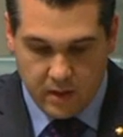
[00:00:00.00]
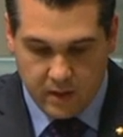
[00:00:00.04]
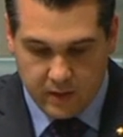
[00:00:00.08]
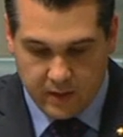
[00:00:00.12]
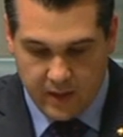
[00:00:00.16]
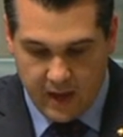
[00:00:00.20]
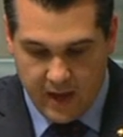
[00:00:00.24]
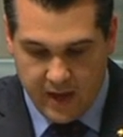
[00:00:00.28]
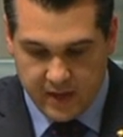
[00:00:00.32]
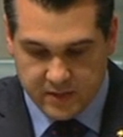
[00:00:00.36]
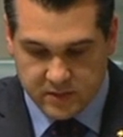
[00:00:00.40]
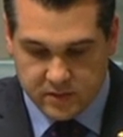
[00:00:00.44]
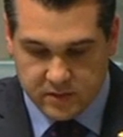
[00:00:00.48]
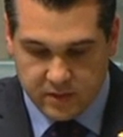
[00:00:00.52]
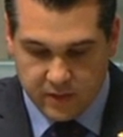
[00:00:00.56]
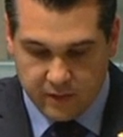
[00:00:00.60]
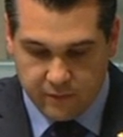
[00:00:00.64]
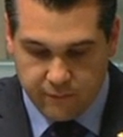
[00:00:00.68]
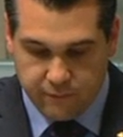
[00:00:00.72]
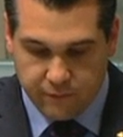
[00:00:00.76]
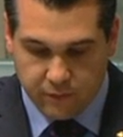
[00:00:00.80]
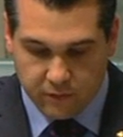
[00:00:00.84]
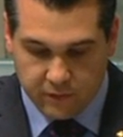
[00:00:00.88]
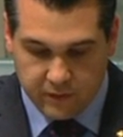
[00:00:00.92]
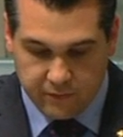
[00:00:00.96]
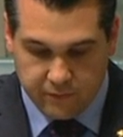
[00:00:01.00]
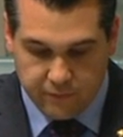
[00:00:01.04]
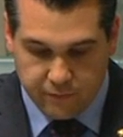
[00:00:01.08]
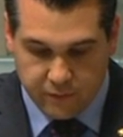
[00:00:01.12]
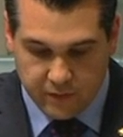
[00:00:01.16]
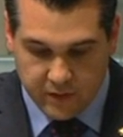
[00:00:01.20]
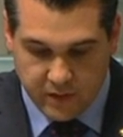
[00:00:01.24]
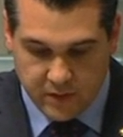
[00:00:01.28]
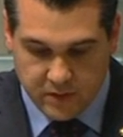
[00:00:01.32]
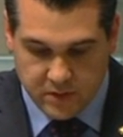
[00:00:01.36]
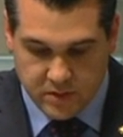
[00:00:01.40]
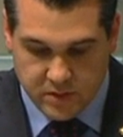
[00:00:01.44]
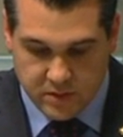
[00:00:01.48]
ghastly
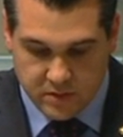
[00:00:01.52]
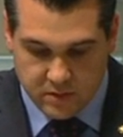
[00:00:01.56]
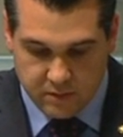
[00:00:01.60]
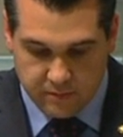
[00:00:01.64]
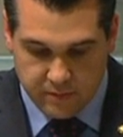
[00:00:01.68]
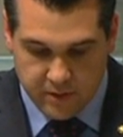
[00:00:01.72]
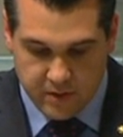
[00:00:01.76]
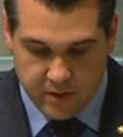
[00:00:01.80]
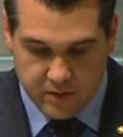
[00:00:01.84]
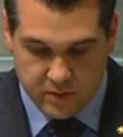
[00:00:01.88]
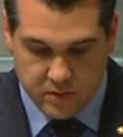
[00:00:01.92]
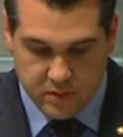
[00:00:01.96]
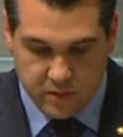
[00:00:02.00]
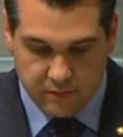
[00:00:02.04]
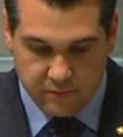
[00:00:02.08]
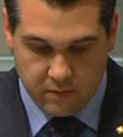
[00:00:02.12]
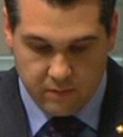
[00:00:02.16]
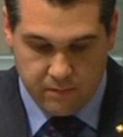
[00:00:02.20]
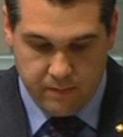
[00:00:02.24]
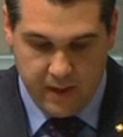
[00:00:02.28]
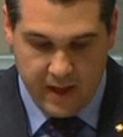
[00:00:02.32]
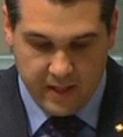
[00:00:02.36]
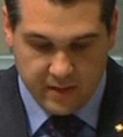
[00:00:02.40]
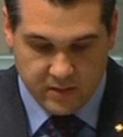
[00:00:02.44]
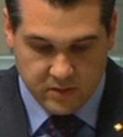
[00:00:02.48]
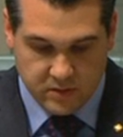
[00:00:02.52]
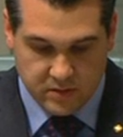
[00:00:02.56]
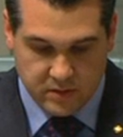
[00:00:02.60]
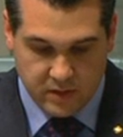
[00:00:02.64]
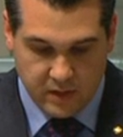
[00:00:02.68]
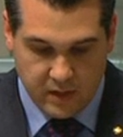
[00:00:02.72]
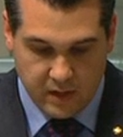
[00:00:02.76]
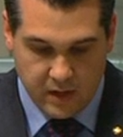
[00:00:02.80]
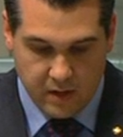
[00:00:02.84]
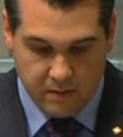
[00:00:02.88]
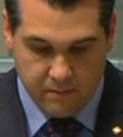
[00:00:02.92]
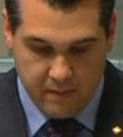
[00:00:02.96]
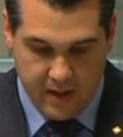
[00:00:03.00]
footage has emerged of a
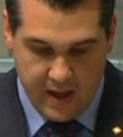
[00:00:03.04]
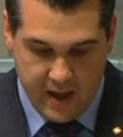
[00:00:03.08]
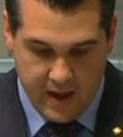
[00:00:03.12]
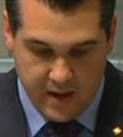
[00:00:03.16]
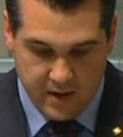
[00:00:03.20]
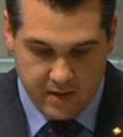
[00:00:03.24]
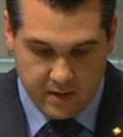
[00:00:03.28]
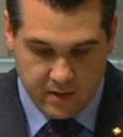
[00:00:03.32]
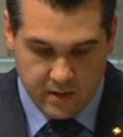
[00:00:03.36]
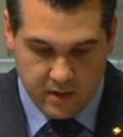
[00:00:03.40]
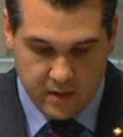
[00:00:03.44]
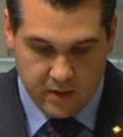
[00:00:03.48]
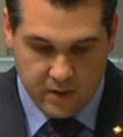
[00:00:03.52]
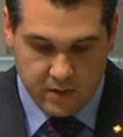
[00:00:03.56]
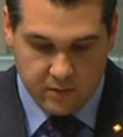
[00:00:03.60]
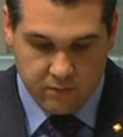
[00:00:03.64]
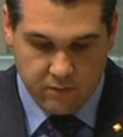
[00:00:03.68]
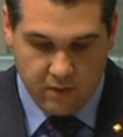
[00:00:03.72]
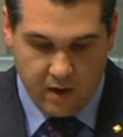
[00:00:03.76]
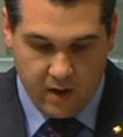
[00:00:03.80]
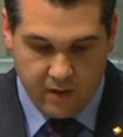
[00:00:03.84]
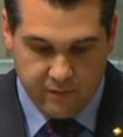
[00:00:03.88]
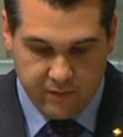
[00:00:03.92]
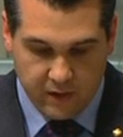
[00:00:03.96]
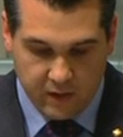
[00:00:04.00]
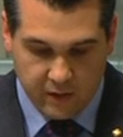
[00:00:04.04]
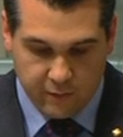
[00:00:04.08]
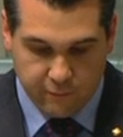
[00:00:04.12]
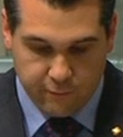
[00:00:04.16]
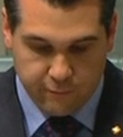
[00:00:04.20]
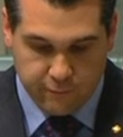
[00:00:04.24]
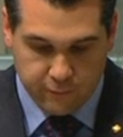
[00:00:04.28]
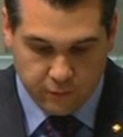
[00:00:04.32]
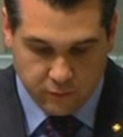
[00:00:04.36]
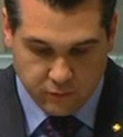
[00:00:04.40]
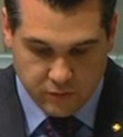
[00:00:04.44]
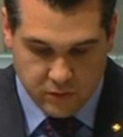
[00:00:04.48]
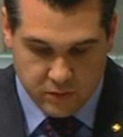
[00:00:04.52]
Palestinian man driving at
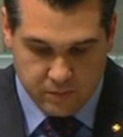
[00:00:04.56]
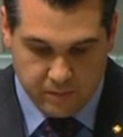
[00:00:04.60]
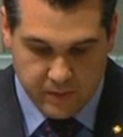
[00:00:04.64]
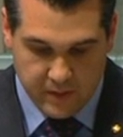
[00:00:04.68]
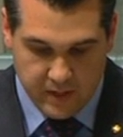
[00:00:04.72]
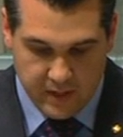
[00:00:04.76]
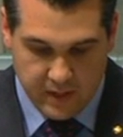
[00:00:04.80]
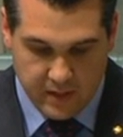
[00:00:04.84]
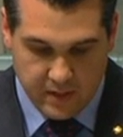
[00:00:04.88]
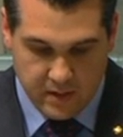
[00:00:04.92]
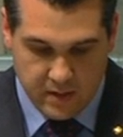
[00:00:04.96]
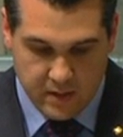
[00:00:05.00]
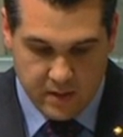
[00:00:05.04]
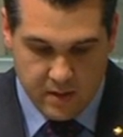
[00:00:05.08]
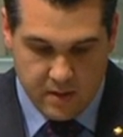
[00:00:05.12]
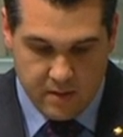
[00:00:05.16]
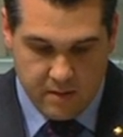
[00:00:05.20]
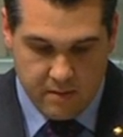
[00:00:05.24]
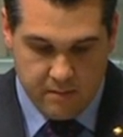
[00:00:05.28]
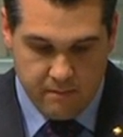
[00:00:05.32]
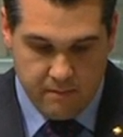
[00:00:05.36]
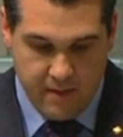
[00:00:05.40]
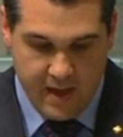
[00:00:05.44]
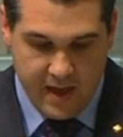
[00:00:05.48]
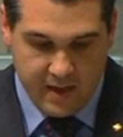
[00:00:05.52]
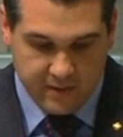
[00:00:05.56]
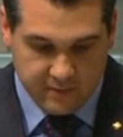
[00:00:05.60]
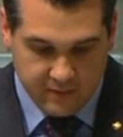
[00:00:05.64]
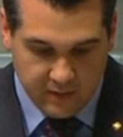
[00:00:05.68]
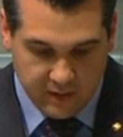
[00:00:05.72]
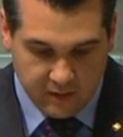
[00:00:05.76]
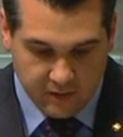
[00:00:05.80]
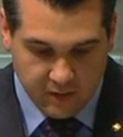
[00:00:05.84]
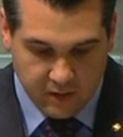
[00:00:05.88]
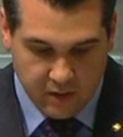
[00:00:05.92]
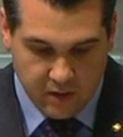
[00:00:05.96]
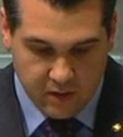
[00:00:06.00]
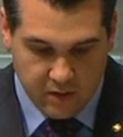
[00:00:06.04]
full speed, mounting
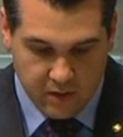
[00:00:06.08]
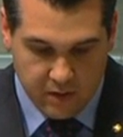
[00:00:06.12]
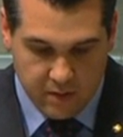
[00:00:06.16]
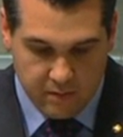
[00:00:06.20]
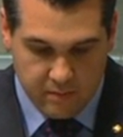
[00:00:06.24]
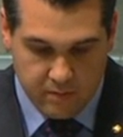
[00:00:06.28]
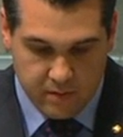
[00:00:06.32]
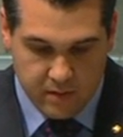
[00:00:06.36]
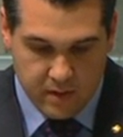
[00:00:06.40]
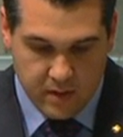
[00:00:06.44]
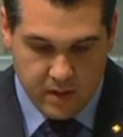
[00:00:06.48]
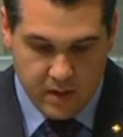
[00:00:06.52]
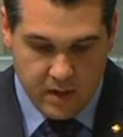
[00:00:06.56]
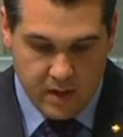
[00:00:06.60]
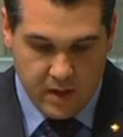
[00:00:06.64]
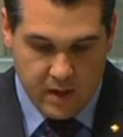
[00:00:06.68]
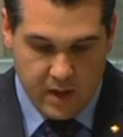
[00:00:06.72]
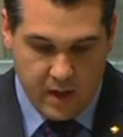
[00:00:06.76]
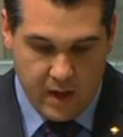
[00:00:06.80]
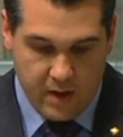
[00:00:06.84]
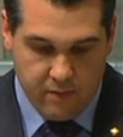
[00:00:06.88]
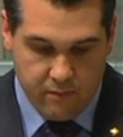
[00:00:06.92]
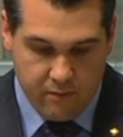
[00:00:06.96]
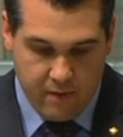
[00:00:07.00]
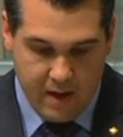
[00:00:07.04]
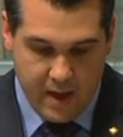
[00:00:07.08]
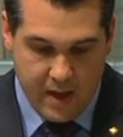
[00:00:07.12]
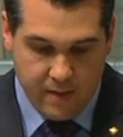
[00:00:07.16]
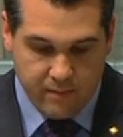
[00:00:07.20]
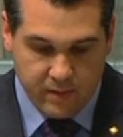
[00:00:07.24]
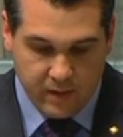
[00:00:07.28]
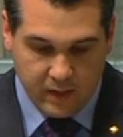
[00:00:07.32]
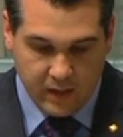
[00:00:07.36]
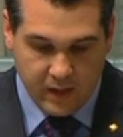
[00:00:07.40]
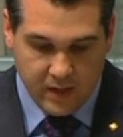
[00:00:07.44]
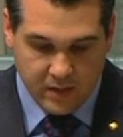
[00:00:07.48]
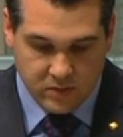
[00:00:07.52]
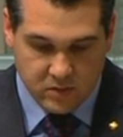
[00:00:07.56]
the curb and
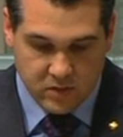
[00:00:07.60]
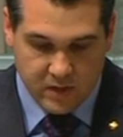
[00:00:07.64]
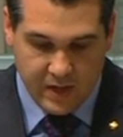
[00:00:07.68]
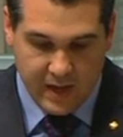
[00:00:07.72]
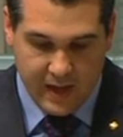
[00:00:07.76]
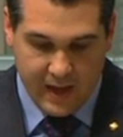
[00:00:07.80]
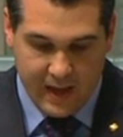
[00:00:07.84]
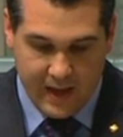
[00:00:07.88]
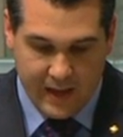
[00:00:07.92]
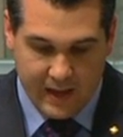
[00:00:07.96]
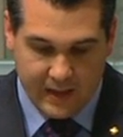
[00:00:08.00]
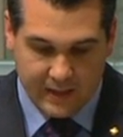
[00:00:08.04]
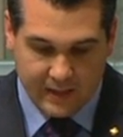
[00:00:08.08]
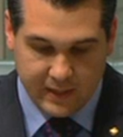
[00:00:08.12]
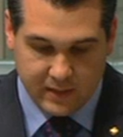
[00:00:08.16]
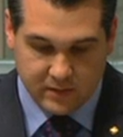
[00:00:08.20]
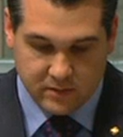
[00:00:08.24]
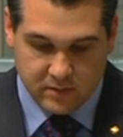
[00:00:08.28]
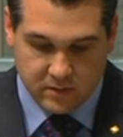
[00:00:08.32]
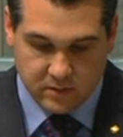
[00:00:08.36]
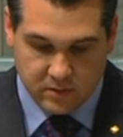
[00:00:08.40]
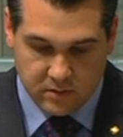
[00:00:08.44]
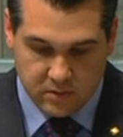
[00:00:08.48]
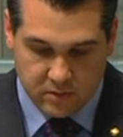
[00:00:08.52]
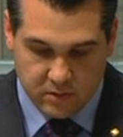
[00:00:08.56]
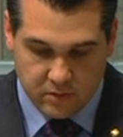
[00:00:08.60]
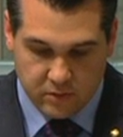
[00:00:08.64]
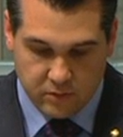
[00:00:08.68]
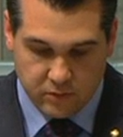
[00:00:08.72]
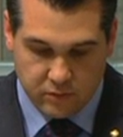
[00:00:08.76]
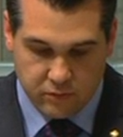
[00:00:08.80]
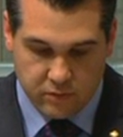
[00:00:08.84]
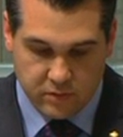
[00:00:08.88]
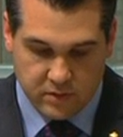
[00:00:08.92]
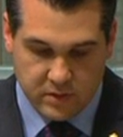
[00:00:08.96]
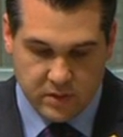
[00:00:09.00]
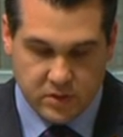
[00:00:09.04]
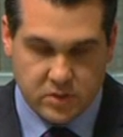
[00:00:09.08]
ramming his car into two
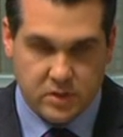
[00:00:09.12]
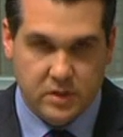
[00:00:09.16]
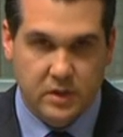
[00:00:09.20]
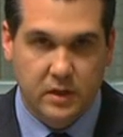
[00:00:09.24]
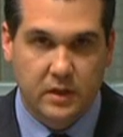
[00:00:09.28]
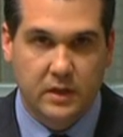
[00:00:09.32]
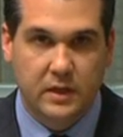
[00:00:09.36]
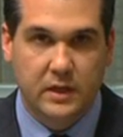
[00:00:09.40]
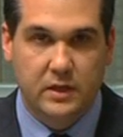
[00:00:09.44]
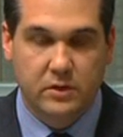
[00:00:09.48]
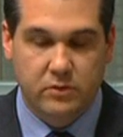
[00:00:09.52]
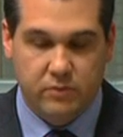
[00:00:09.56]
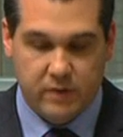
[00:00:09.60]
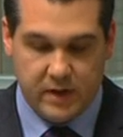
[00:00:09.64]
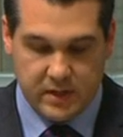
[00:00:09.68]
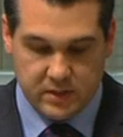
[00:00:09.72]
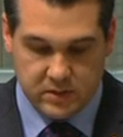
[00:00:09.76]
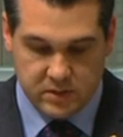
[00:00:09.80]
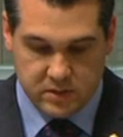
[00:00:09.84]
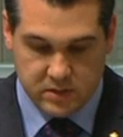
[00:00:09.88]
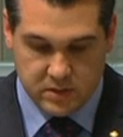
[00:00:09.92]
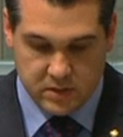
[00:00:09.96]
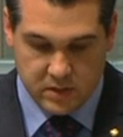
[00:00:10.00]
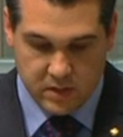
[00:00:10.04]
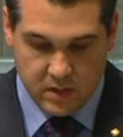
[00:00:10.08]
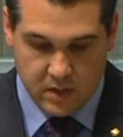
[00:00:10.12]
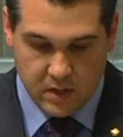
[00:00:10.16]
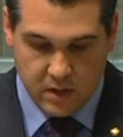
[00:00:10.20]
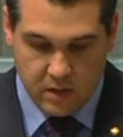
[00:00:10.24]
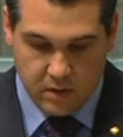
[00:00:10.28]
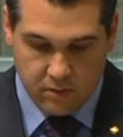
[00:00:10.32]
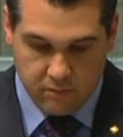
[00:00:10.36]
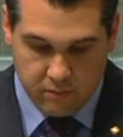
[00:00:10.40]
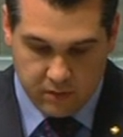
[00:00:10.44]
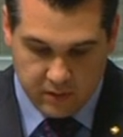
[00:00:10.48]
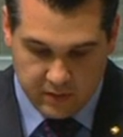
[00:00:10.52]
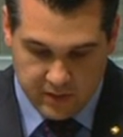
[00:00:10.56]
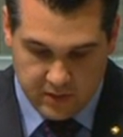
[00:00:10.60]
traditionally dressed
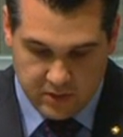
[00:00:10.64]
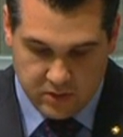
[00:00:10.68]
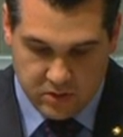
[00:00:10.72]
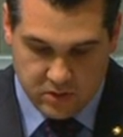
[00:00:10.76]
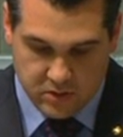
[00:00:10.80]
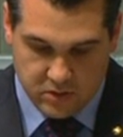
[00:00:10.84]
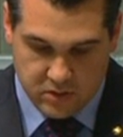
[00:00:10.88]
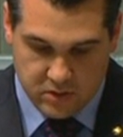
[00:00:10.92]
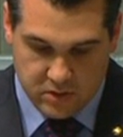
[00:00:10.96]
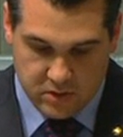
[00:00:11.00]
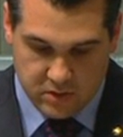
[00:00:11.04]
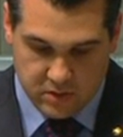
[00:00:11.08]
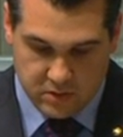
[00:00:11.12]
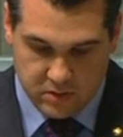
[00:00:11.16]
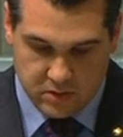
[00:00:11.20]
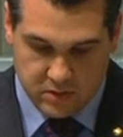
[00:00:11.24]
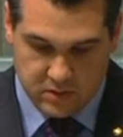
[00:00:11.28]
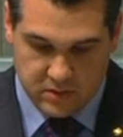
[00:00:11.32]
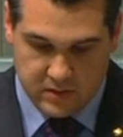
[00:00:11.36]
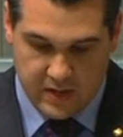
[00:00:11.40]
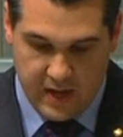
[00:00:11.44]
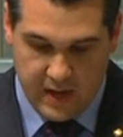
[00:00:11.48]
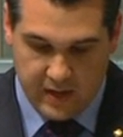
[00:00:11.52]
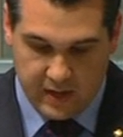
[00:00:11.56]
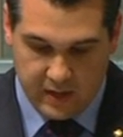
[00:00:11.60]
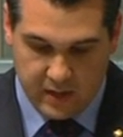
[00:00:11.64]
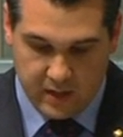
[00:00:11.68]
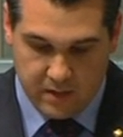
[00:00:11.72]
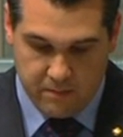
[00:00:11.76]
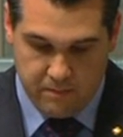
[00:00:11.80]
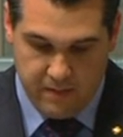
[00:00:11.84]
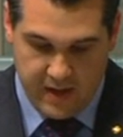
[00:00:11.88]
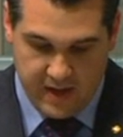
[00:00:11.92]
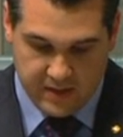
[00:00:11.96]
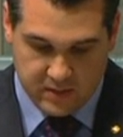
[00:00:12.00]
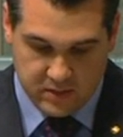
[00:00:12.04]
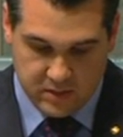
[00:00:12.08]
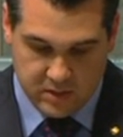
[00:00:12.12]
religious Jews standing at a
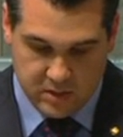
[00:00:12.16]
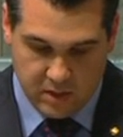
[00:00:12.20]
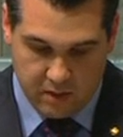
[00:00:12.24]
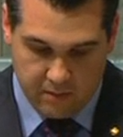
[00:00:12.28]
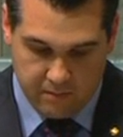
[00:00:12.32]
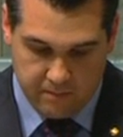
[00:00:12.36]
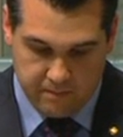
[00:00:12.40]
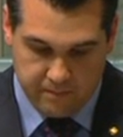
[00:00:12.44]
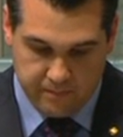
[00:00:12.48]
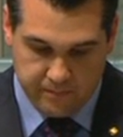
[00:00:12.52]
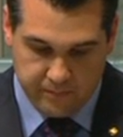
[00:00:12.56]
bus stop.